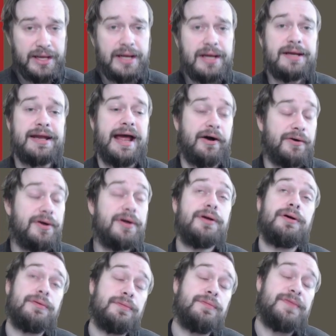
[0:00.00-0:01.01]
Now,
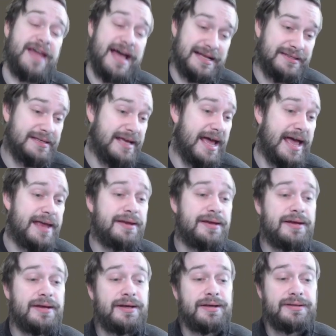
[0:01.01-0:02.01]
that said,
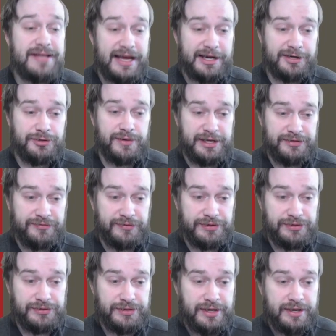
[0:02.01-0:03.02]
deck
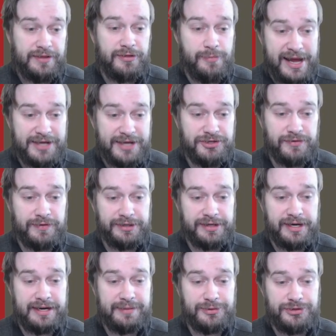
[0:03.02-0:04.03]
transfers. The Master
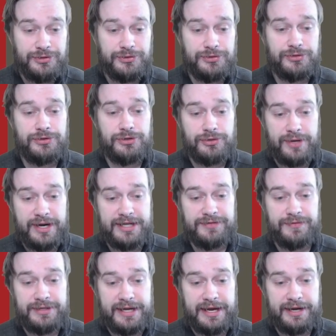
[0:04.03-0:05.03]
Vault enables users to
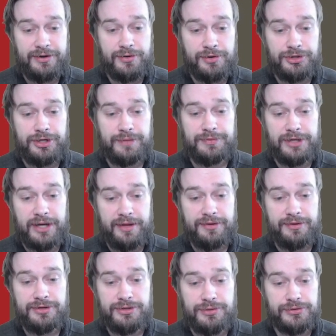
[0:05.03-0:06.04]
transfer deck ownership to
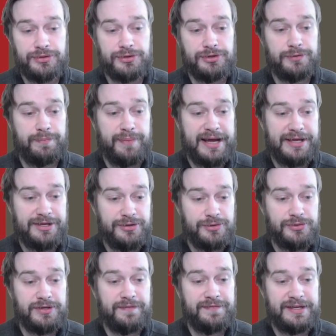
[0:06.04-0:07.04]
other users by
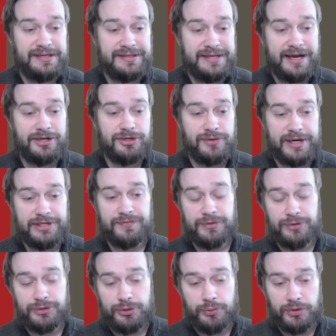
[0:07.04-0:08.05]
use of the Deck
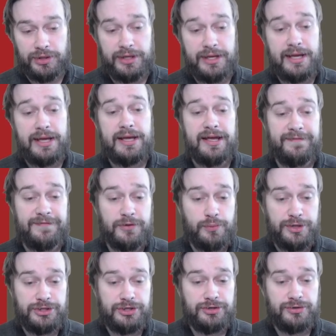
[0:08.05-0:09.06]
Transfer tool. If you
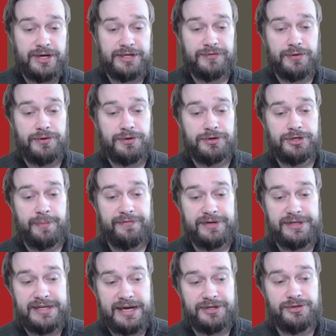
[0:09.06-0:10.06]
wish to transfer ownership of
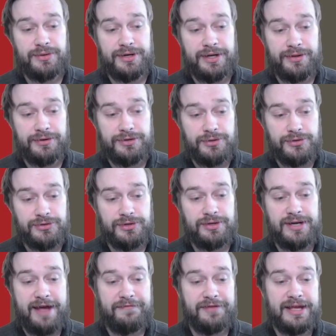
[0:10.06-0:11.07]
a deck to another user,
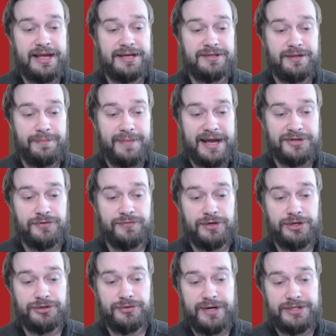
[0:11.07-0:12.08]
navigate to the Master
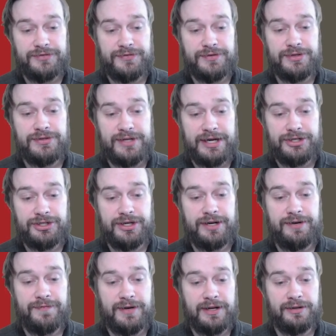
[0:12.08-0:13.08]
Vault Transfer section
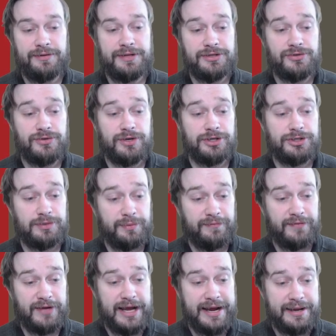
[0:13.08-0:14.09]
and follow the instructions
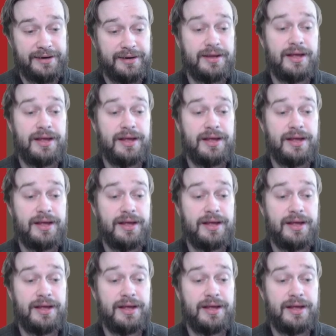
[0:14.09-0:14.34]
provided.